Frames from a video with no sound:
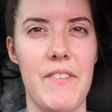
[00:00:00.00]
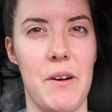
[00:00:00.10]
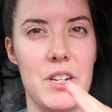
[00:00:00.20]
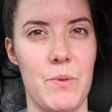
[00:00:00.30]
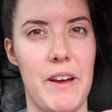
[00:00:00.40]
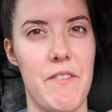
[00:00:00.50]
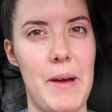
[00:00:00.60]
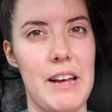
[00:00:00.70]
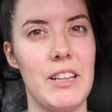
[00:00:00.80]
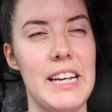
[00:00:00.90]
hours away
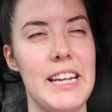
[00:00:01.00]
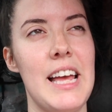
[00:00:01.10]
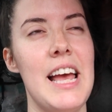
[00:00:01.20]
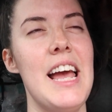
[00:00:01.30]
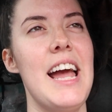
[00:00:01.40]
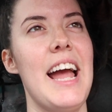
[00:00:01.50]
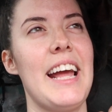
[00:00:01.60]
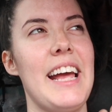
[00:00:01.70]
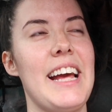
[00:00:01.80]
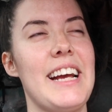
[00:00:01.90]
from Eglin.
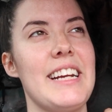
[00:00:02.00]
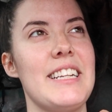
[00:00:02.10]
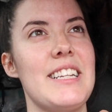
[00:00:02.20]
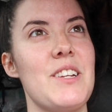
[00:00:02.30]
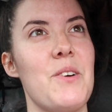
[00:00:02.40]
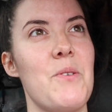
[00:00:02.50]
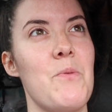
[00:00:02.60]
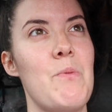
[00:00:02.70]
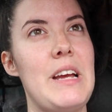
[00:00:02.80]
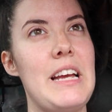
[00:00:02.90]
And
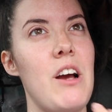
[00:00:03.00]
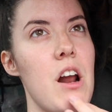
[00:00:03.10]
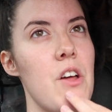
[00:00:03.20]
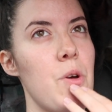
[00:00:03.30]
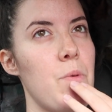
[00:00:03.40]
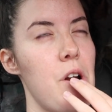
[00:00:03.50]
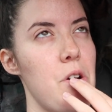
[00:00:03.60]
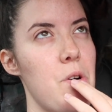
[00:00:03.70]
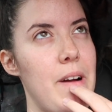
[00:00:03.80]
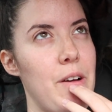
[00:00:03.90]
we got on the
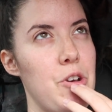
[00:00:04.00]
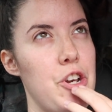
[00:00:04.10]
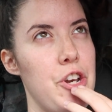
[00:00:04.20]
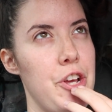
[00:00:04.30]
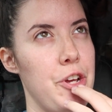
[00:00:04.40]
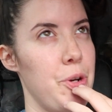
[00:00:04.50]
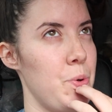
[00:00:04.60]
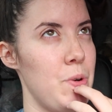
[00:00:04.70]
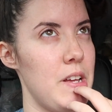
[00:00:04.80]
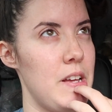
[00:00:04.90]
road around
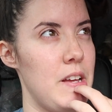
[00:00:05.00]
noon.